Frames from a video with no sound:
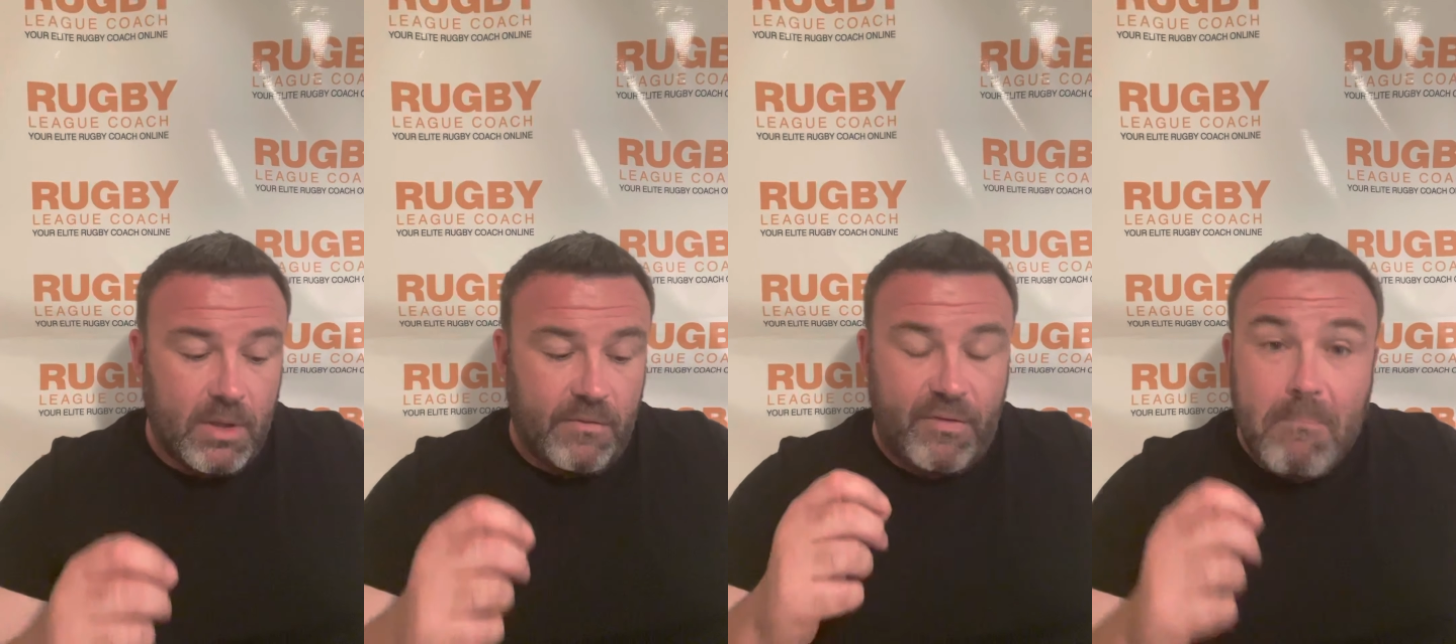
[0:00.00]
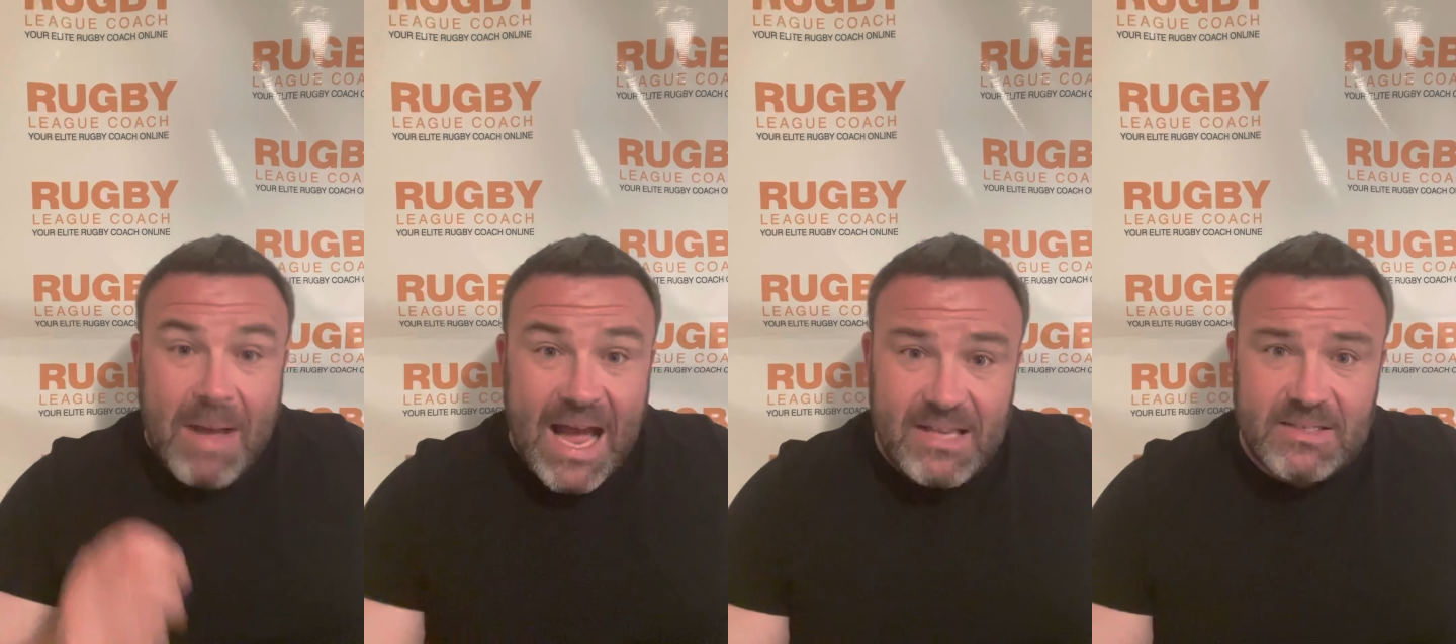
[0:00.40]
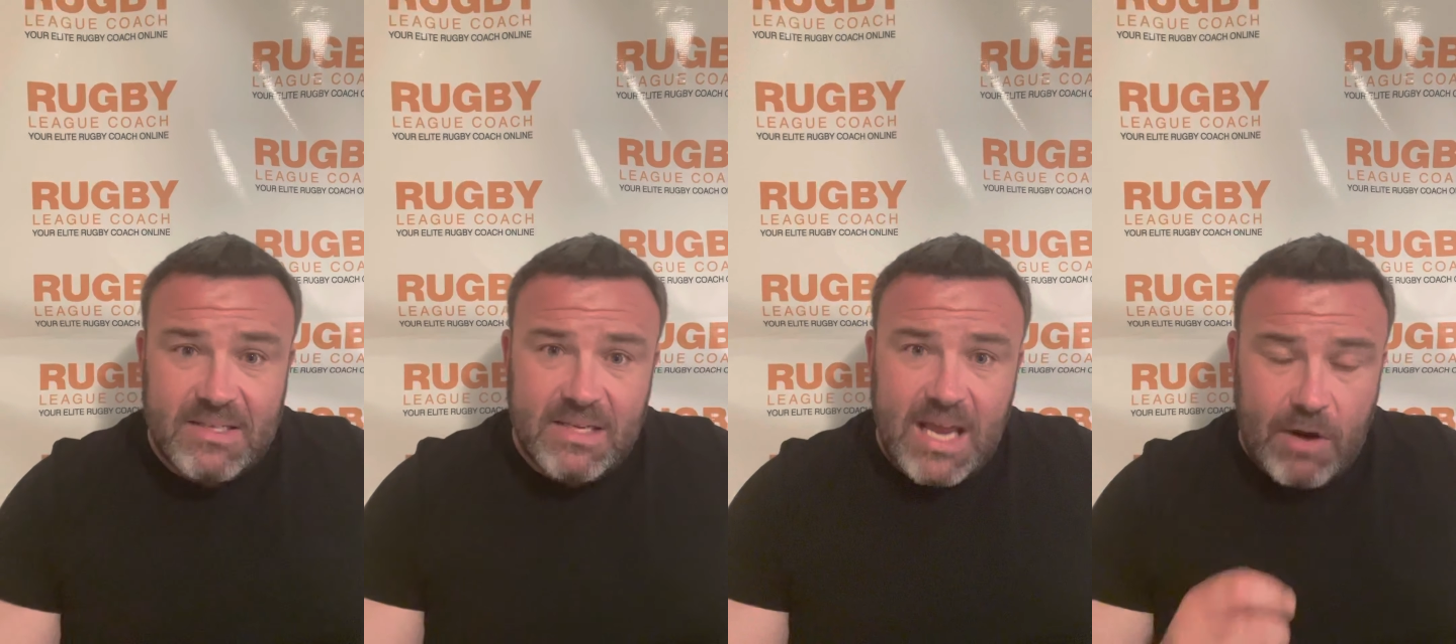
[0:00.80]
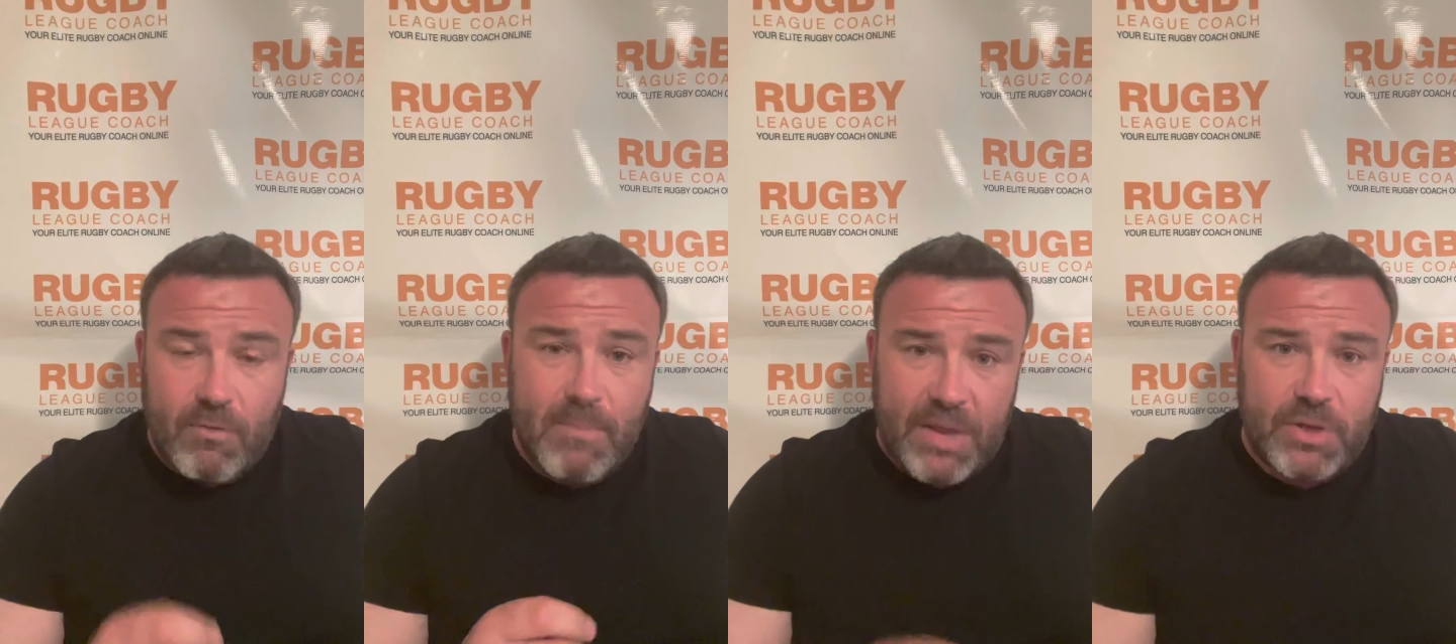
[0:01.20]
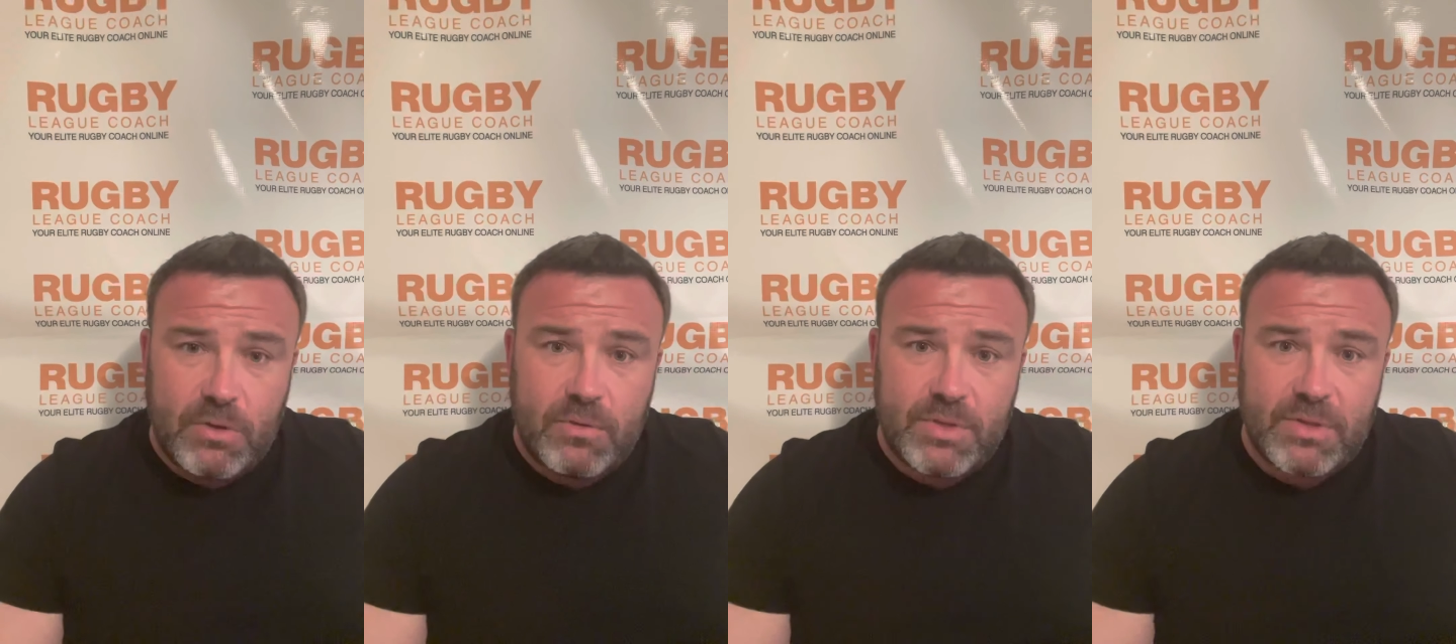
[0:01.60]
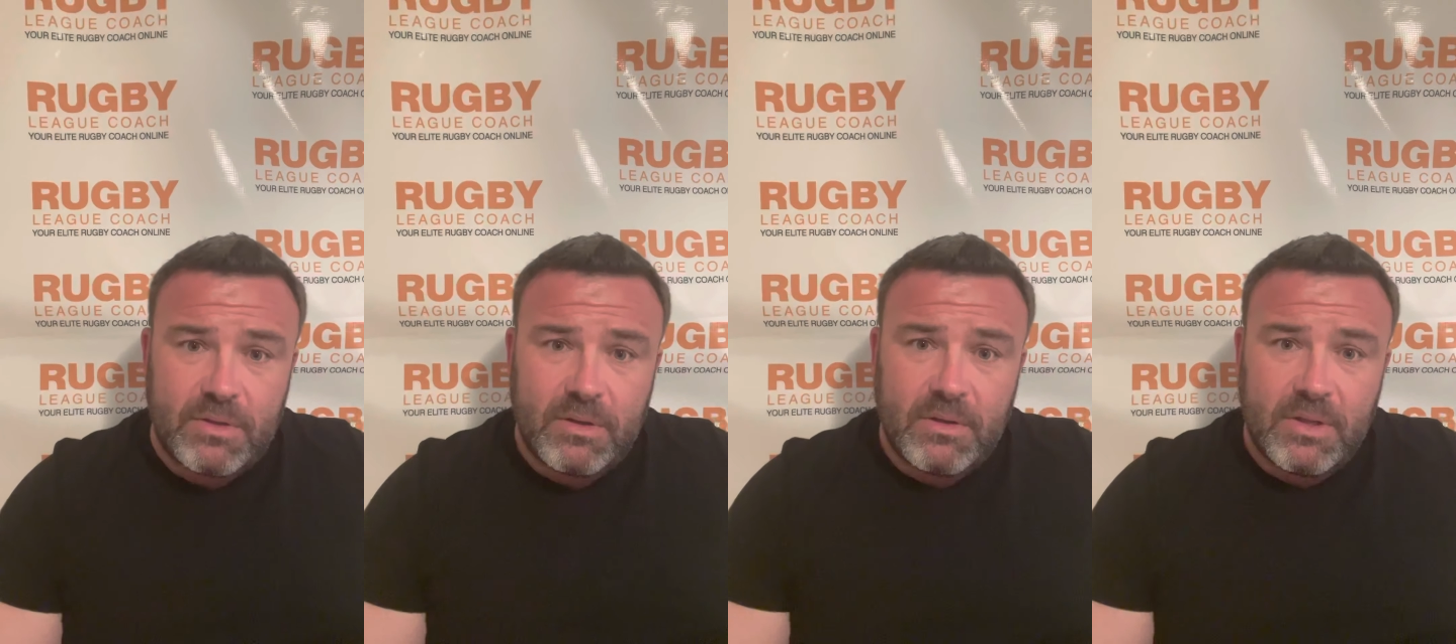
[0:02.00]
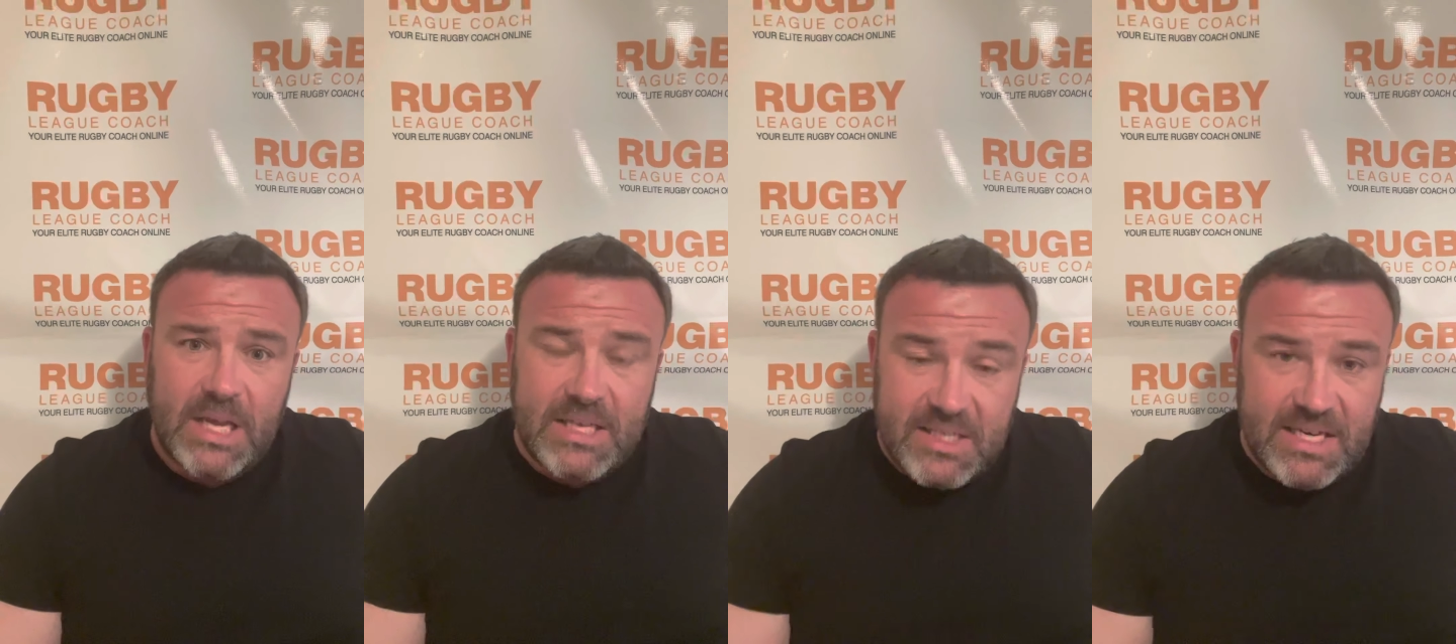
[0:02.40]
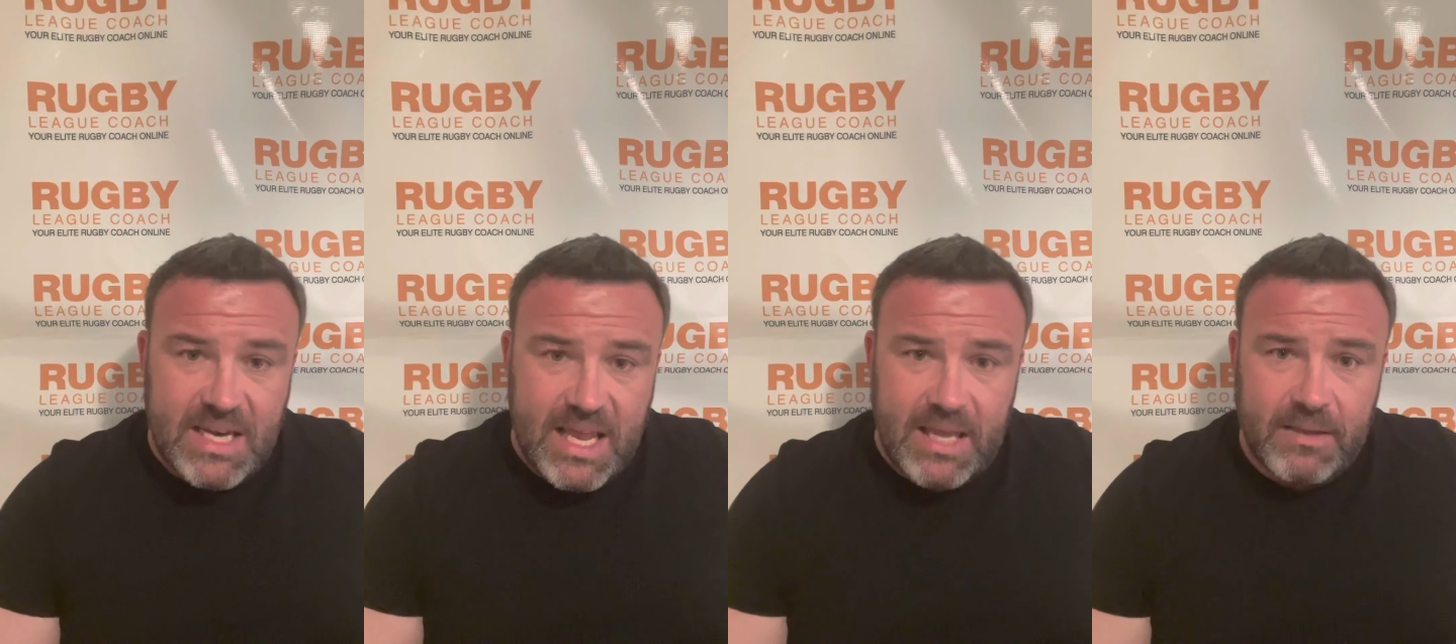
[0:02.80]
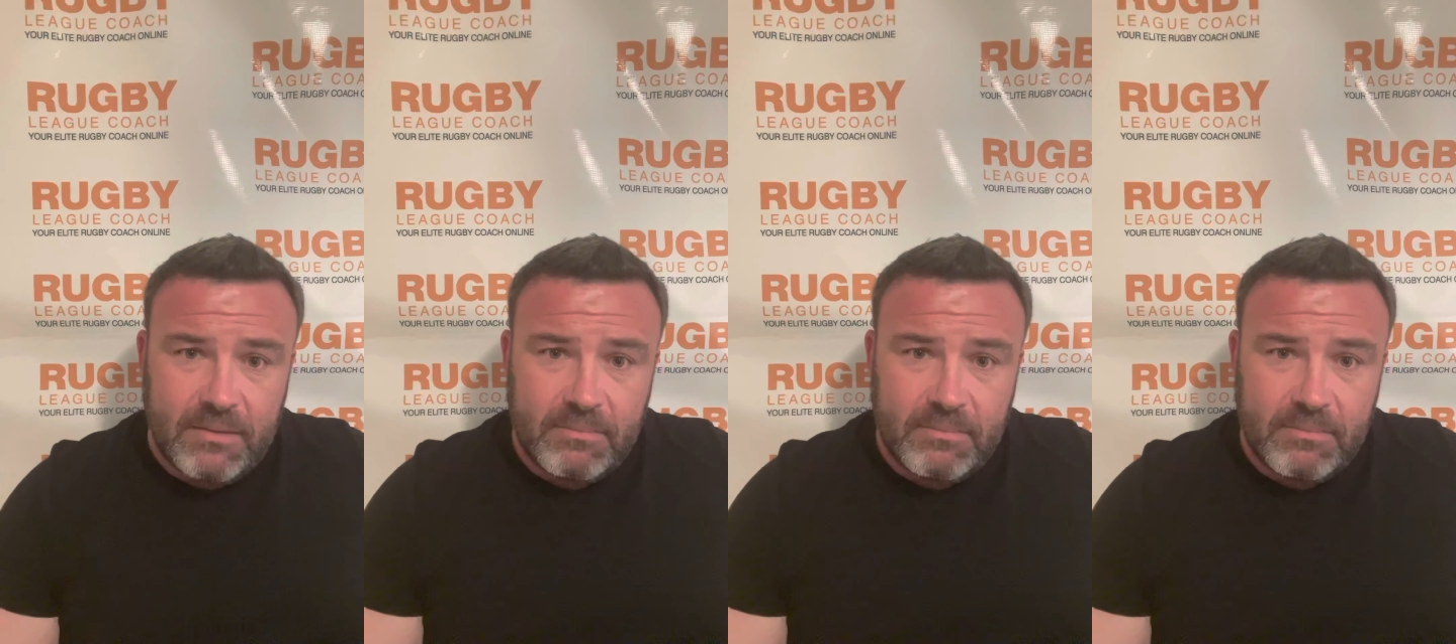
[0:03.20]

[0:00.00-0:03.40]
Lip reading: for Mats, Harold Matthews, in Sydney.